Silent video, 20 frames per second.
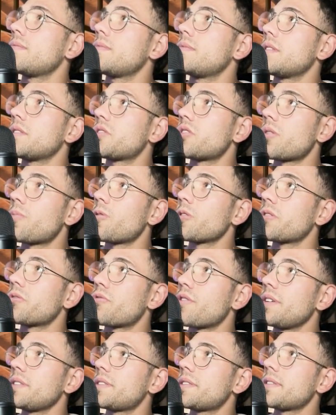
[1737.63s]
the server
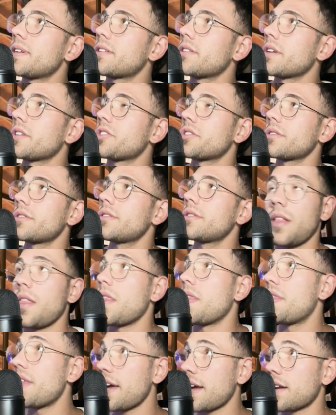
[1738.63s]
creates the connection,
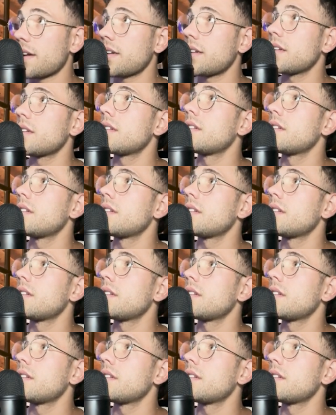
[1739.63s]
then